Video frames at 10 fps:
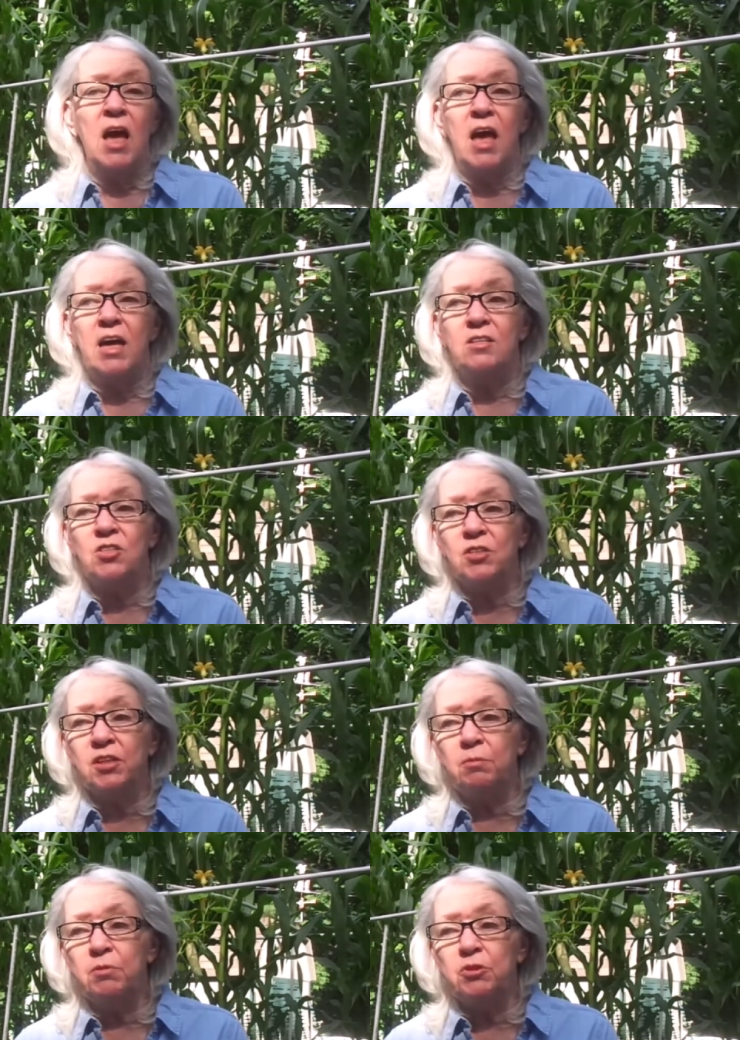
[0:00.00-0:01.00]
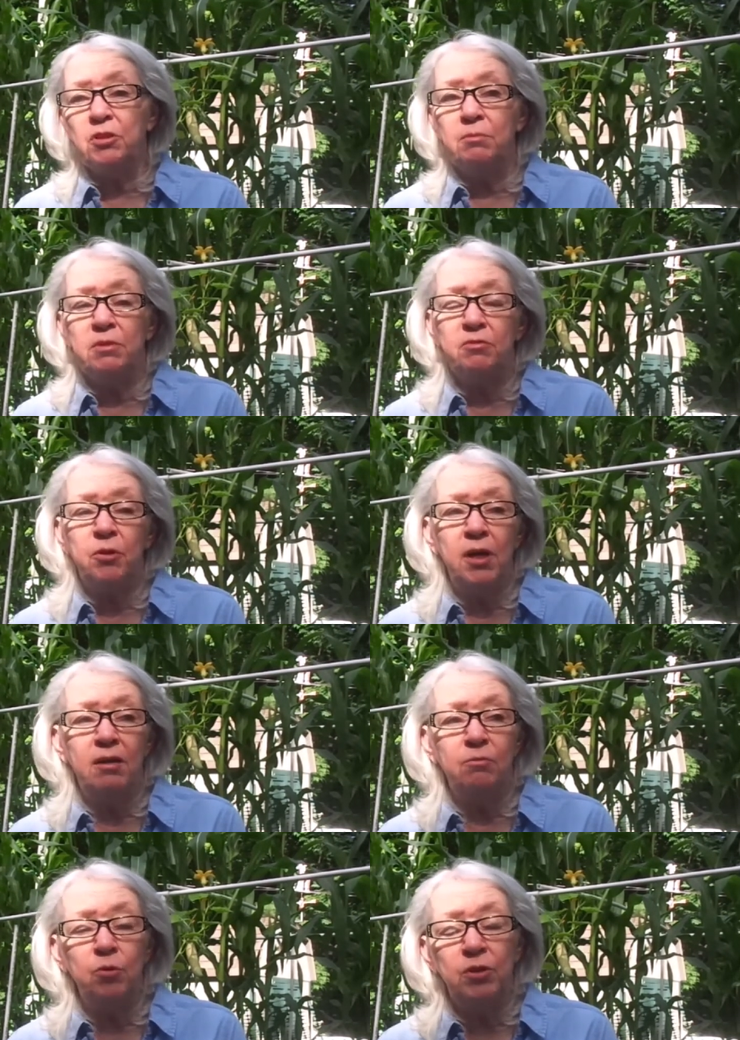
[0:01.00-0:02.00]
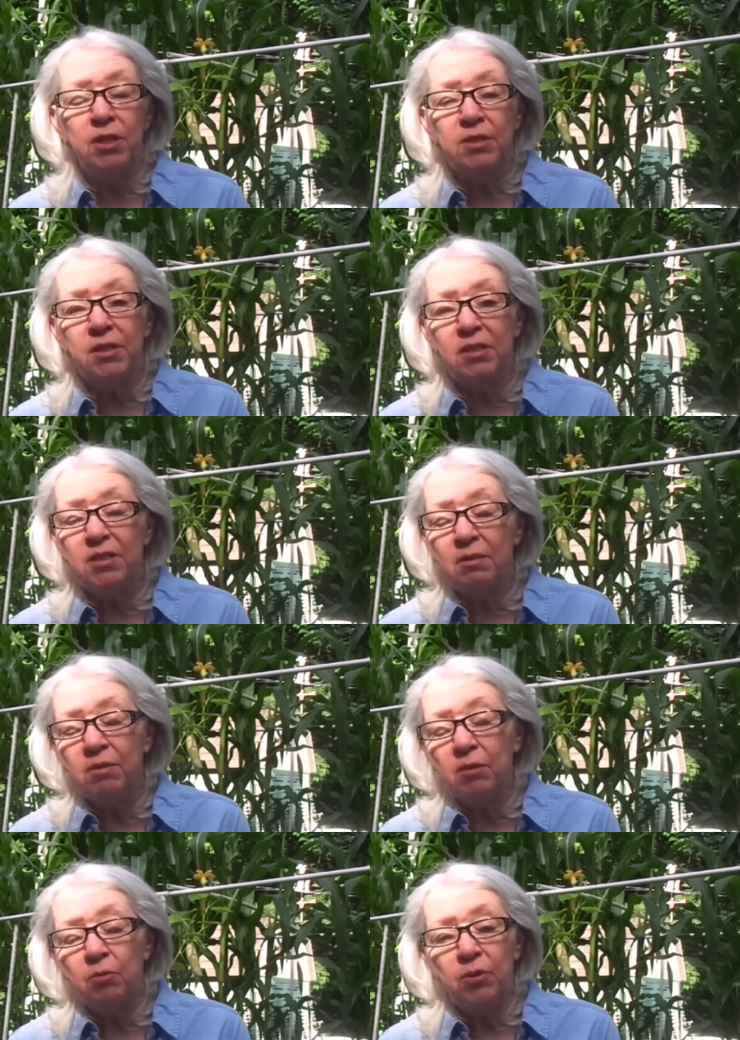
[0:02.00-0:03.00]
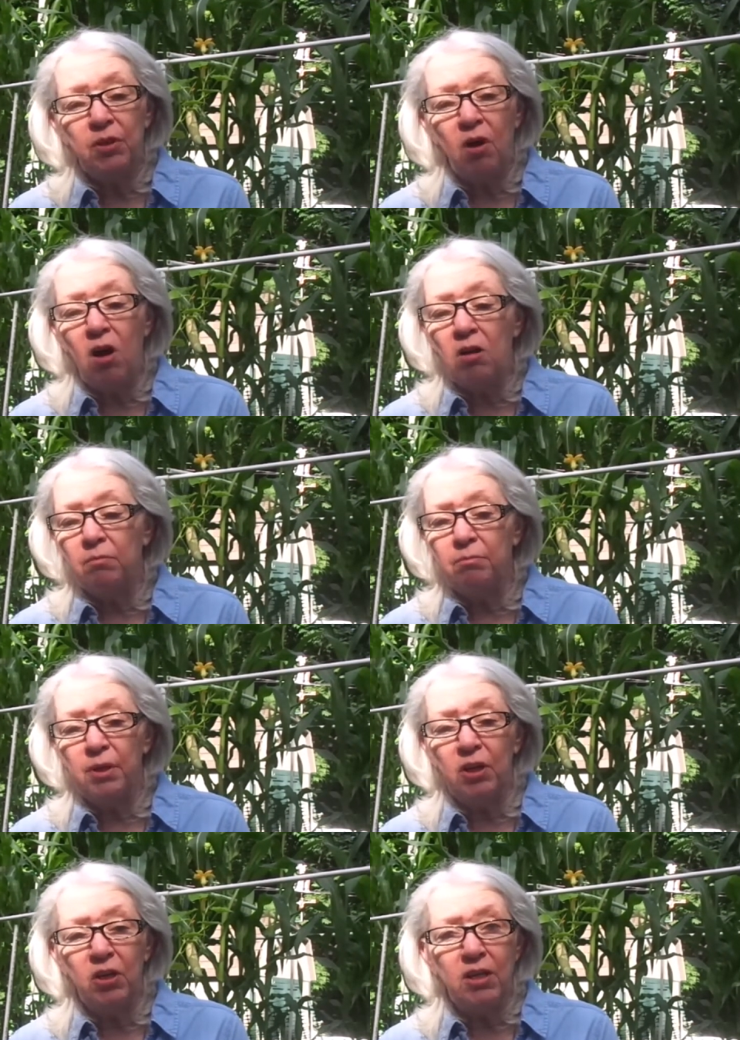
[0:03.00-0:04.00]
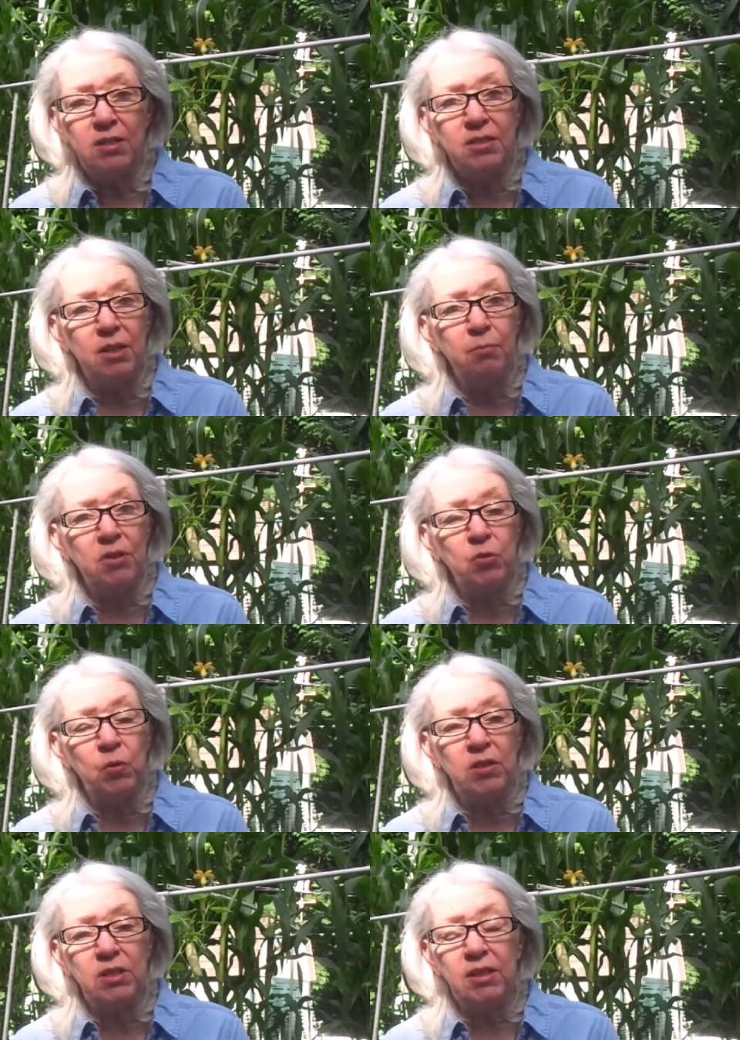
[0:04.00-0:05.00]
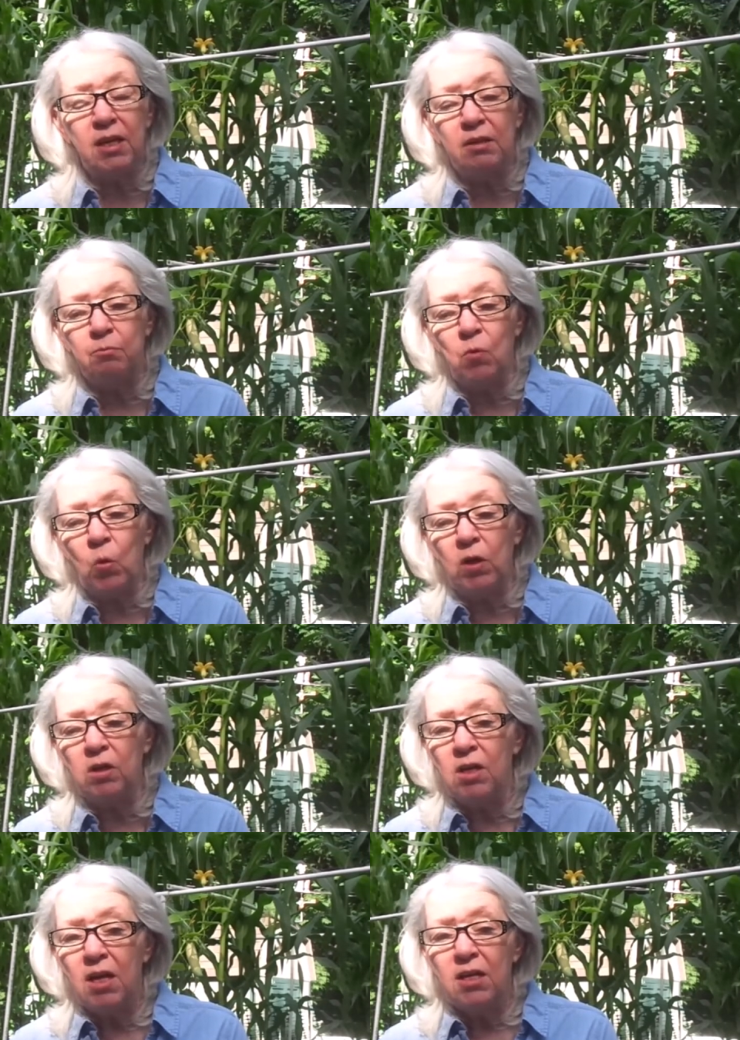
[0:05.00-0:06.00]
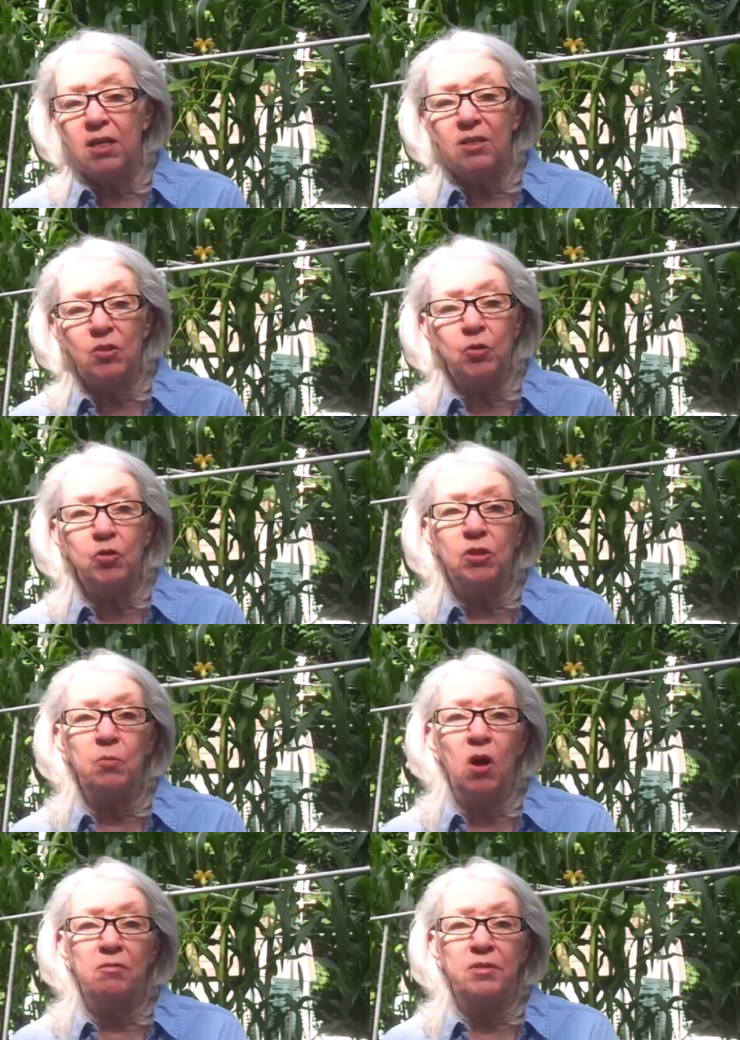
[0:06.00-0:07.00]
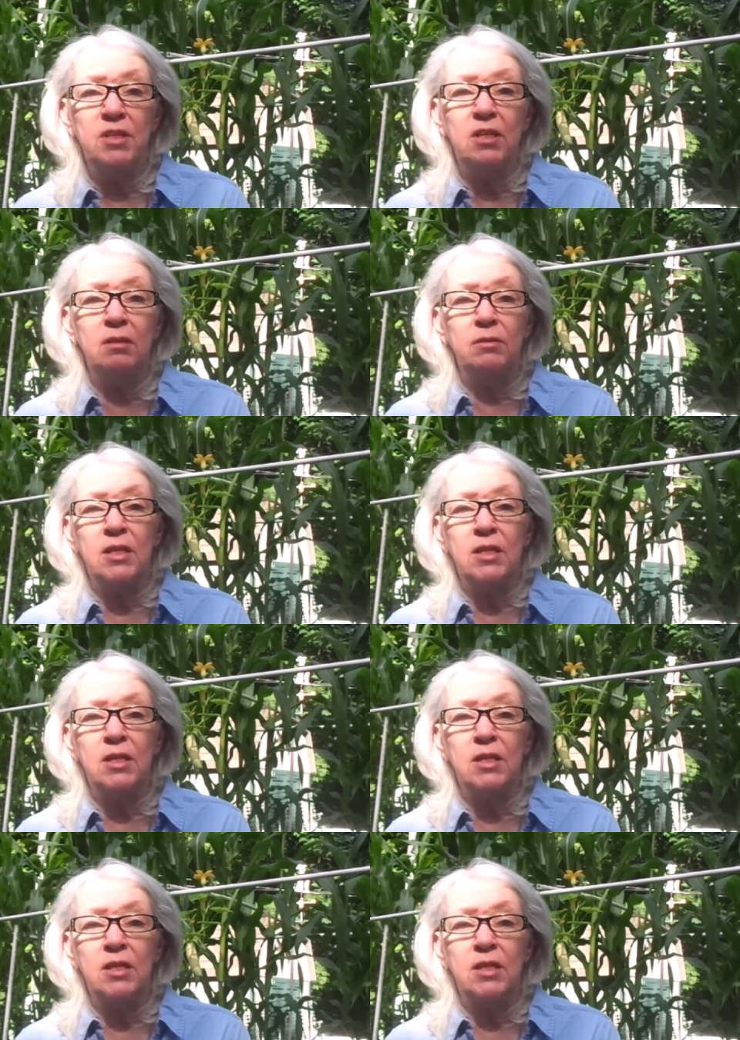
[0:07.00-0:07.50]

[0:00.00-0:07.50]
And just keep it trimmed. If you have wood that's the same thing with all berries, the best way to get more is to trim off any